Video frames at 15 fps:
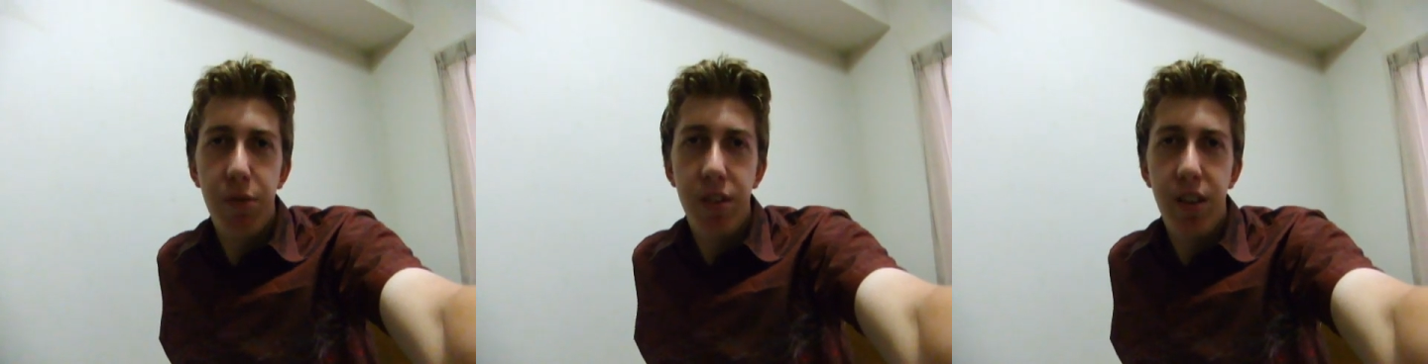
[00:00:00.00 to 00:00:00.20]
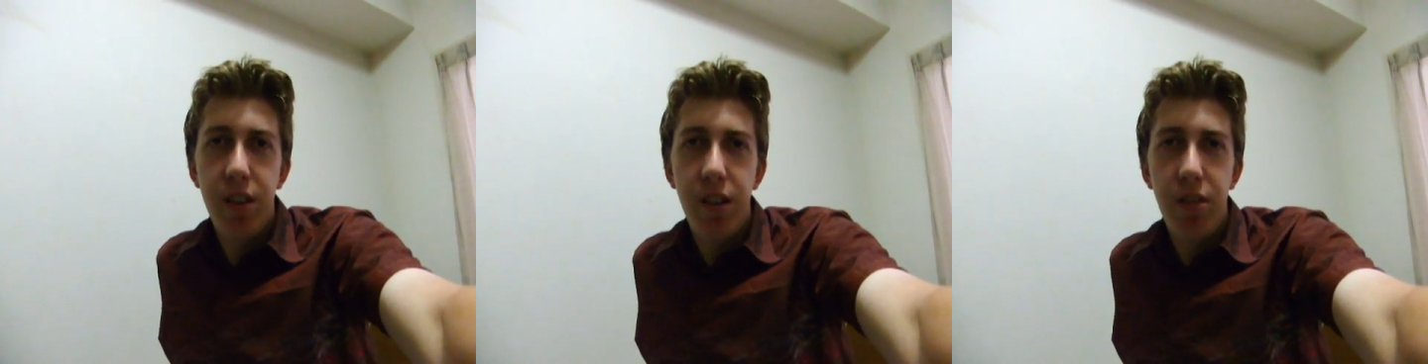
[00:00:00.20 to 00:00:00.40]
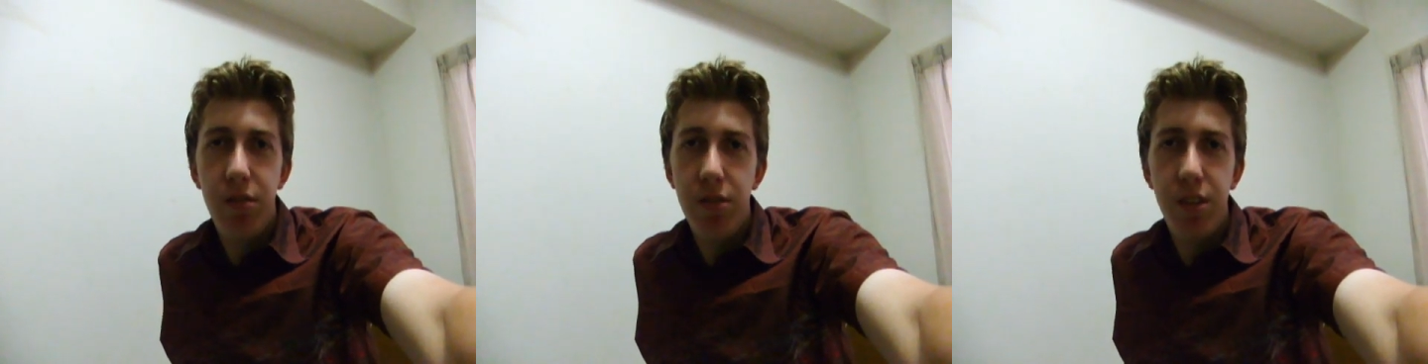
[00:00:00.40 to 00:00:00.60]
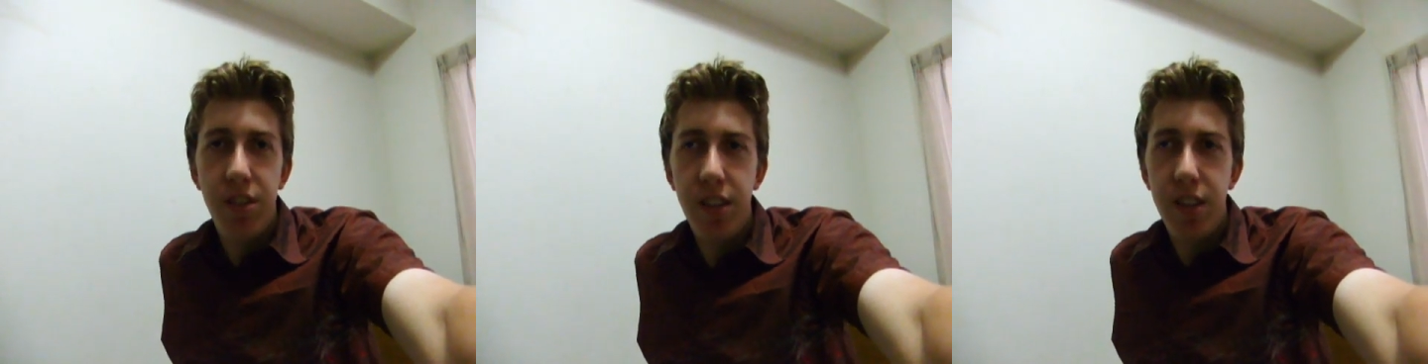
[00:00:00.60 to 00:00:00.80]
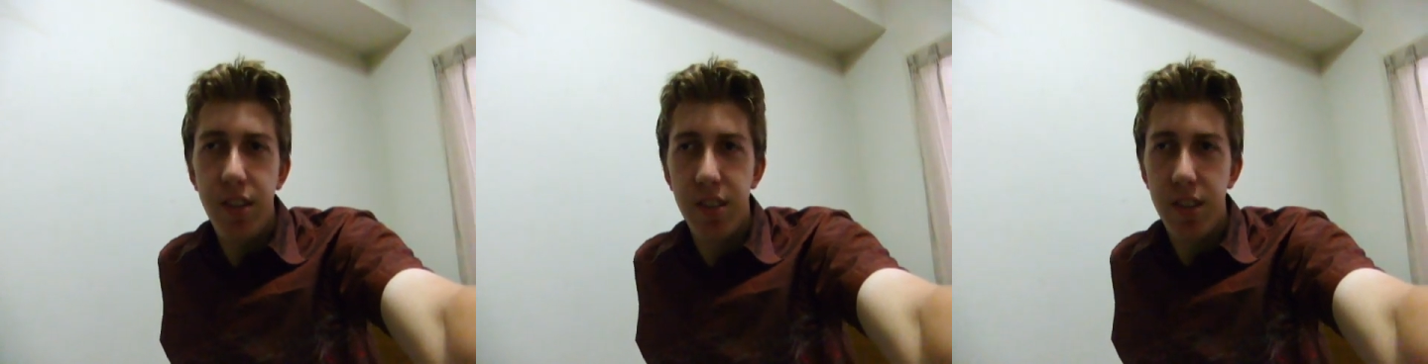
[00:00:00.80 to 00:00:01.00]
and all you
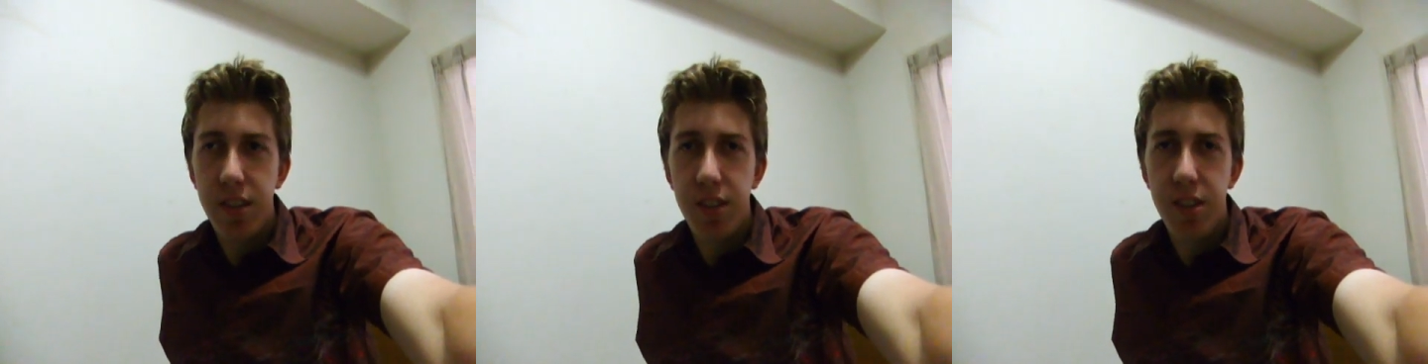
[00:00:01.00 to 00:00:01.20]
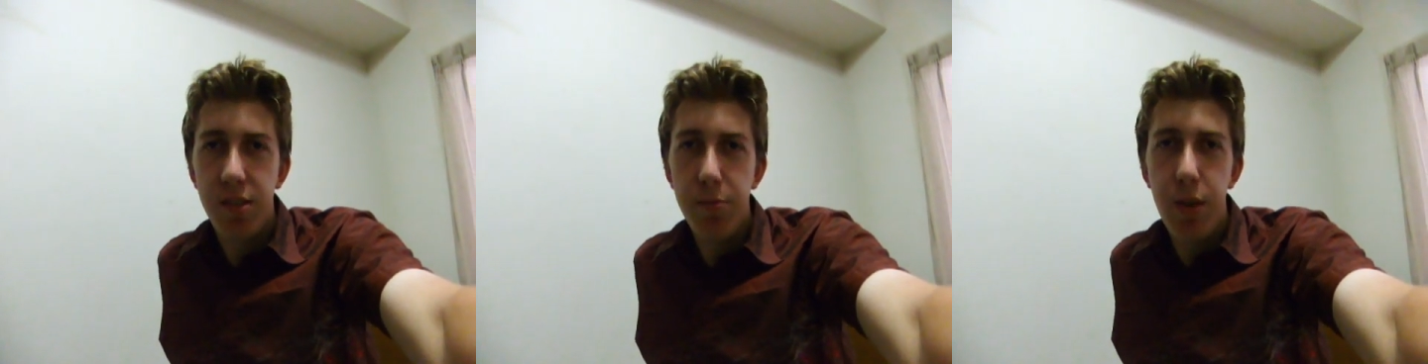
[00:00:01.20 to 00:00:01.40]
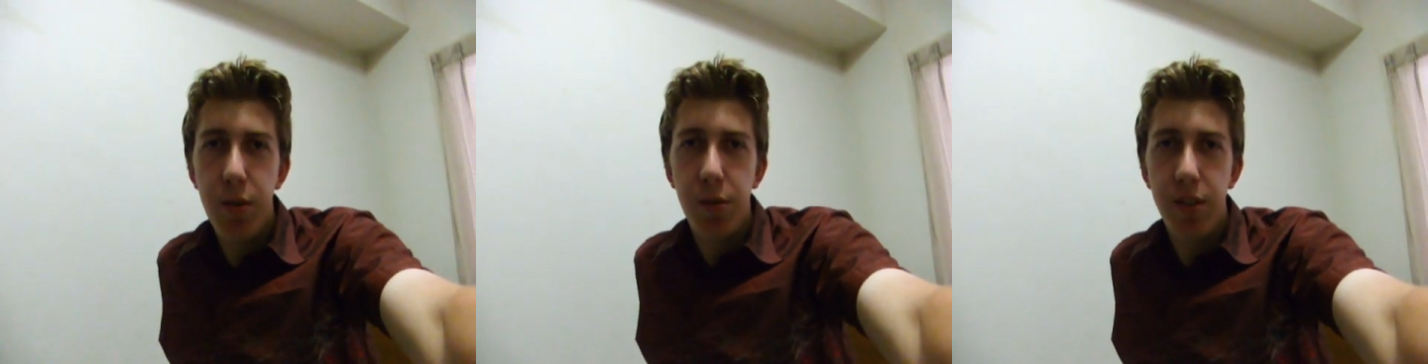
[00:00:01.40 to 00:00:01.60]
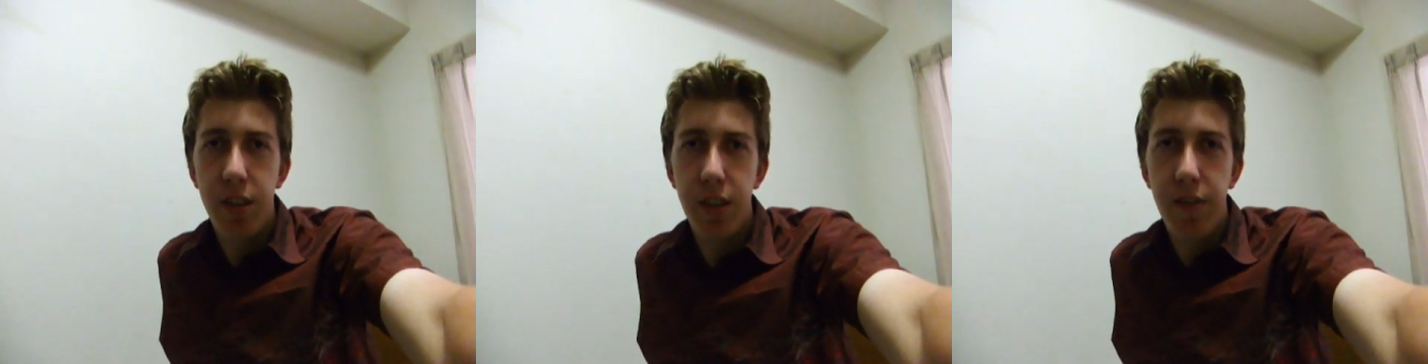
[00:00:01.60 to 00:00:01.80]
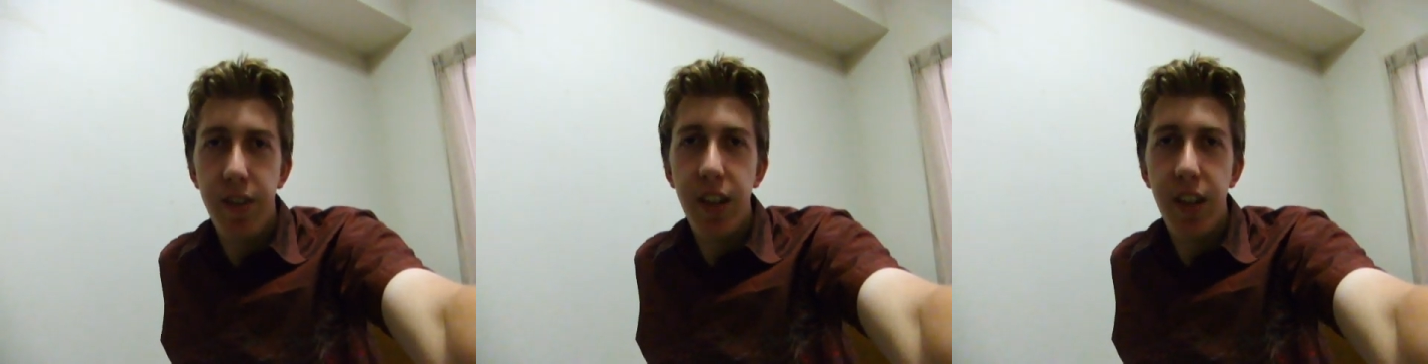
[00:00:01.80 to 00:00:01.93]
see is this smoke stuff.